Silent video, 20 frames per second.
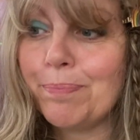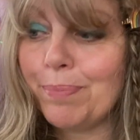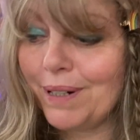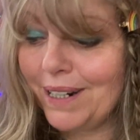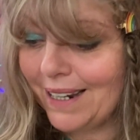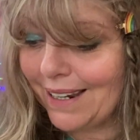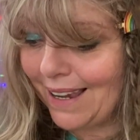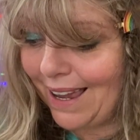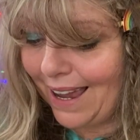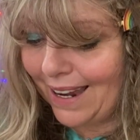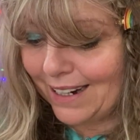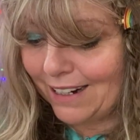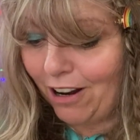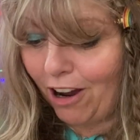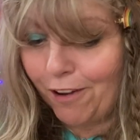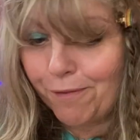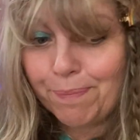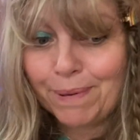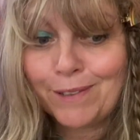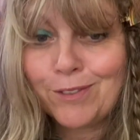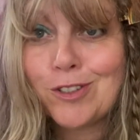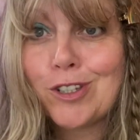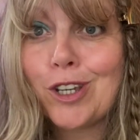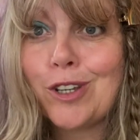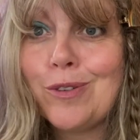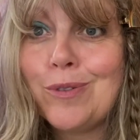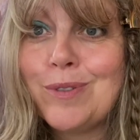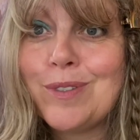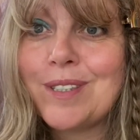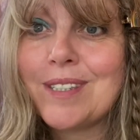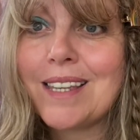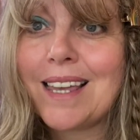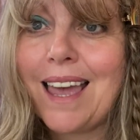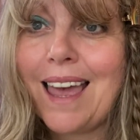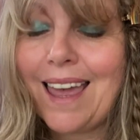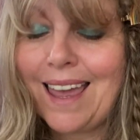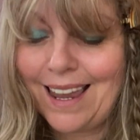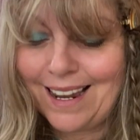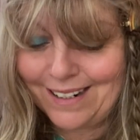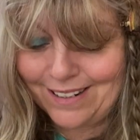But again, I've been too
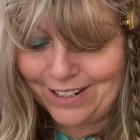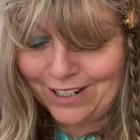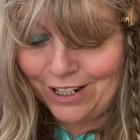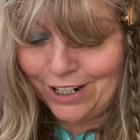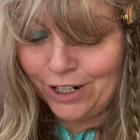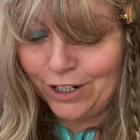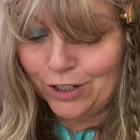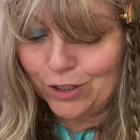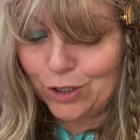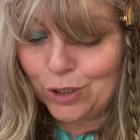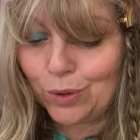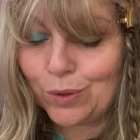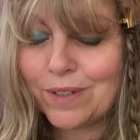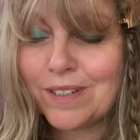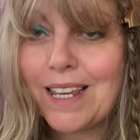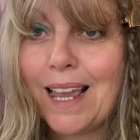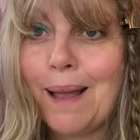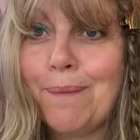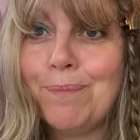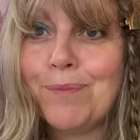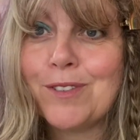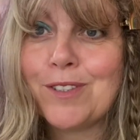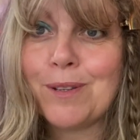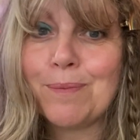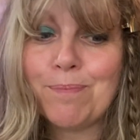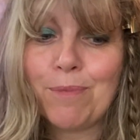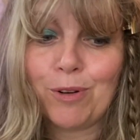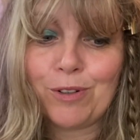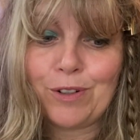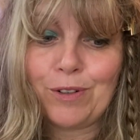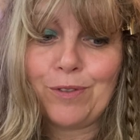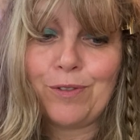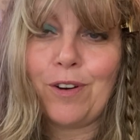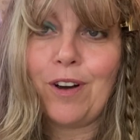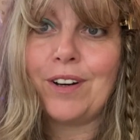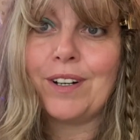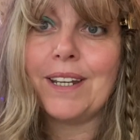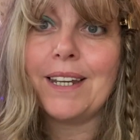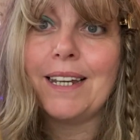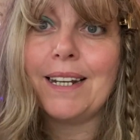scared to attempt to
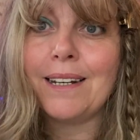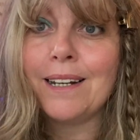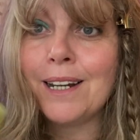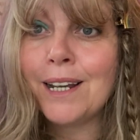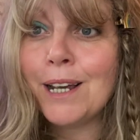modify it.